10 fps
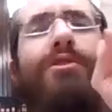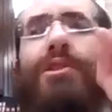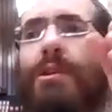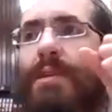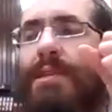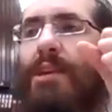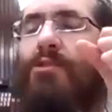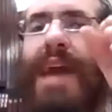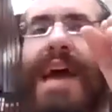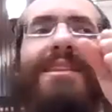usually we
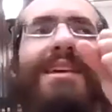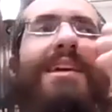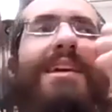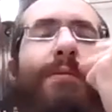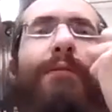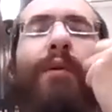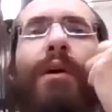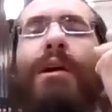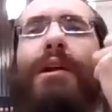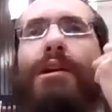say you can't eat
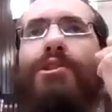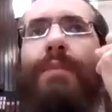before Kriya